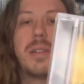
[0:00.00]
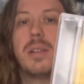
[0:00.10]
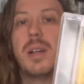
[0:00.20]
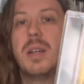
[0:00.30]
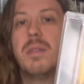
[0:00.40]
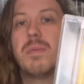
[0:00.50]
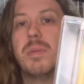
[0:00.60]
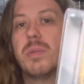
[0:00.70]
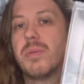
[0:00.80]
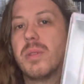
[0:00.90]
to Life
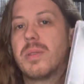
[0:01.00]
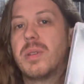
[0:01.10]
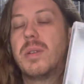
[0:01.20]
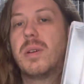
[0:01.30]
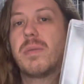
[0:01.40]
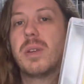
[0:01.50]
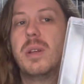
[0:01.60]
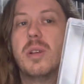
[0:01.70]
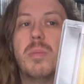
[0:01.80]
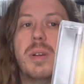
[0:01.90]
was the first single off of
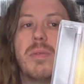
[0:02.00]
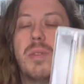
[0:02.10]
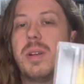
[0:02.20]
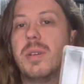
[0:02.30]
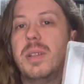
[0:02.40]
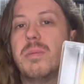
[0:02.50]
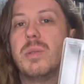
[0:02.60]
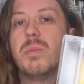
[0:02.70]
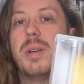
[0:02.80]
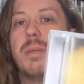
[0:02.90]
here, but Freak on a Leash
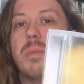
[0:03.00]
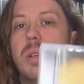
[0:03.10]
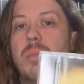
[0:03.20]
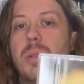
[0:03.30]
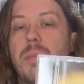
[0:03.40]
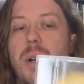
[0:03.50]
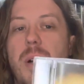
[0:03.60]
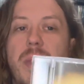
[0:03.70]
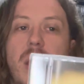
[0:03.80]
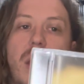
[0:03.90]
was the one that really blew them up.
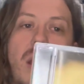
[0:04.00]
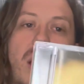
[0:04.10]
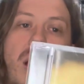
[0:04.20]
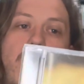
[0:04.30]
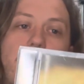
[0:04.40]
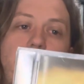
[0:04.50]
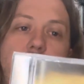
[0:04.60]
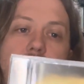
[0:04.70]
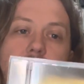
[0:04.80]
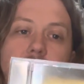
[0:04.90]
Uh,
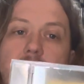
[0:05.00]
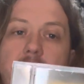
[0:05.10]
again, full